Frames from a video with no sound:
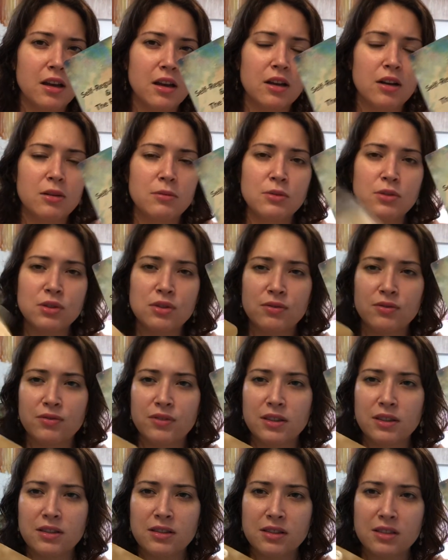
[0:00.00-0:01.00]
It almost
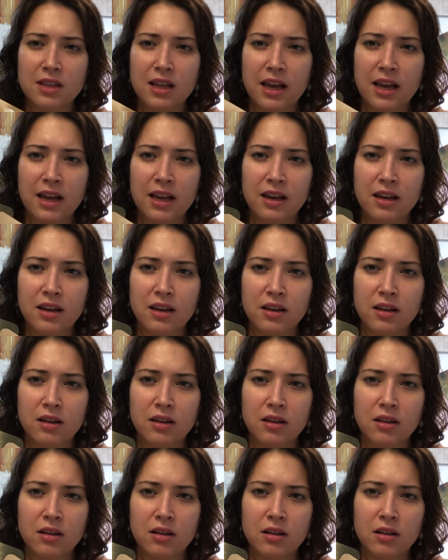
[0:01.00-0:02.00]
feels like
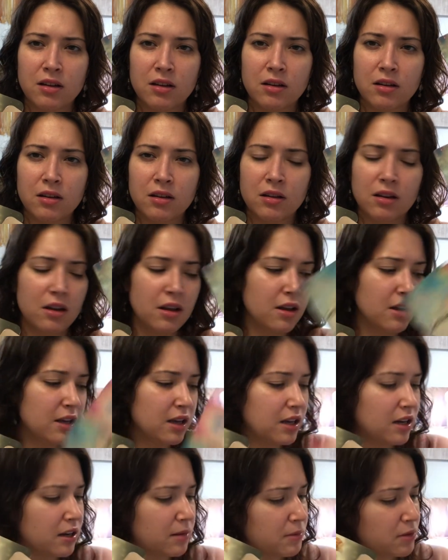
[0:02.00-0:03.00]

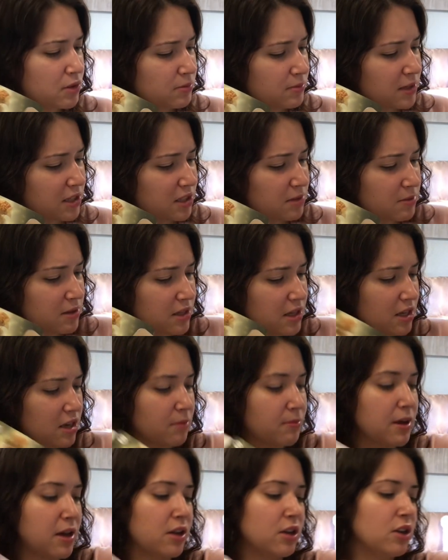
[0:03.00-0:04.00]
It almost makes me think
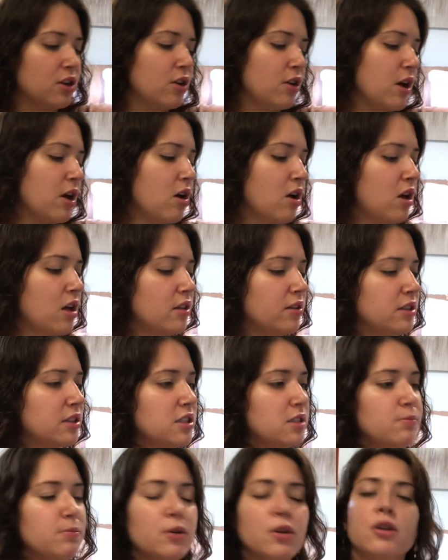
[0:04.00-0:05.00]
about, you know how all the
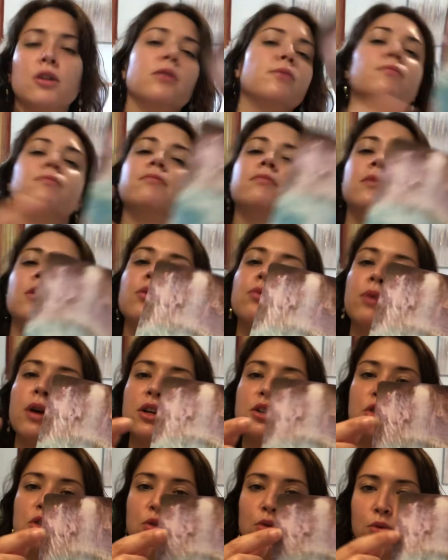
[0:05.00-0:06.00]
sperm
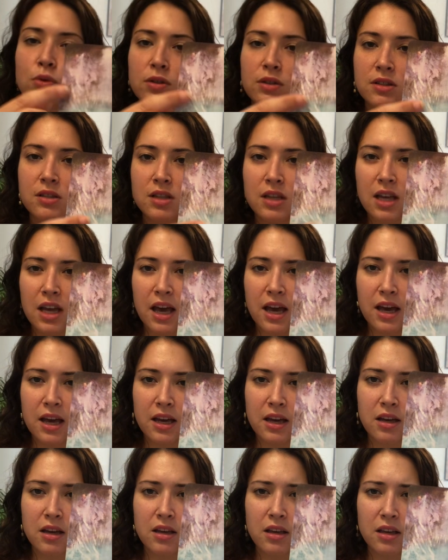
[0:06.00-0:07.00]
rush towards the
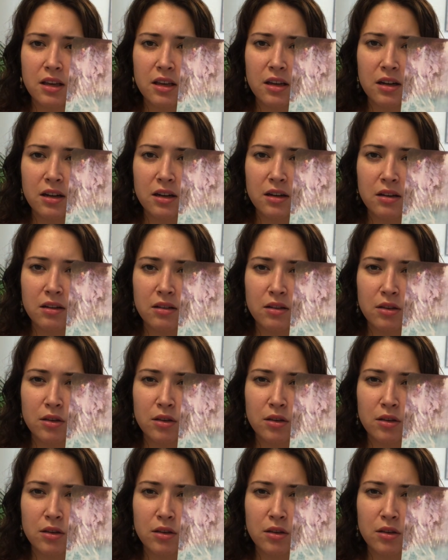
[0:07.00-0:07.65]
egg here,